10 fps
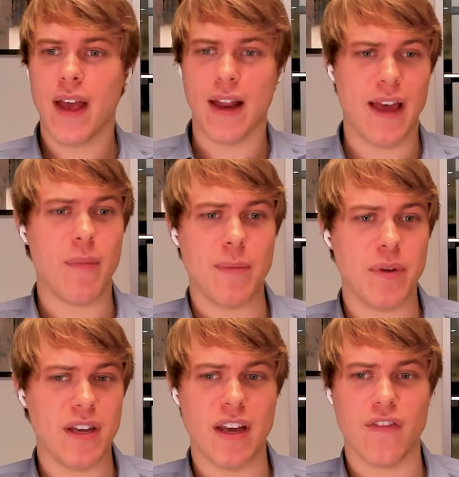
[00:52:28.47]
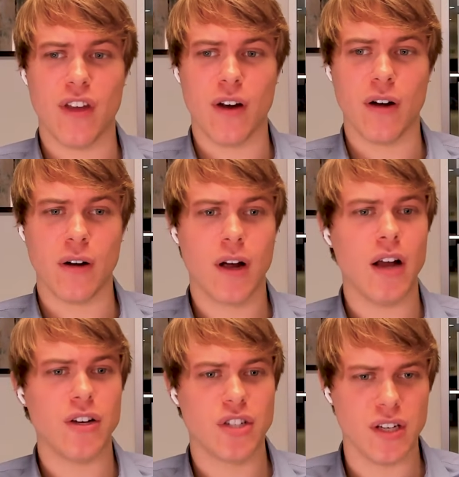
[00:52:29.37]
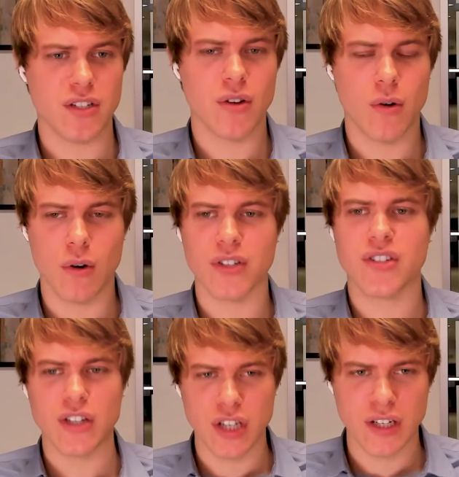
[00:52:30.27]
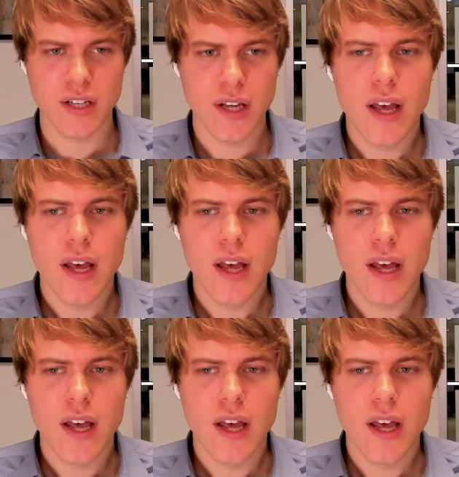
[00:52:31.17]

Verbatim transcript: and that might be if they're conscious or sentient.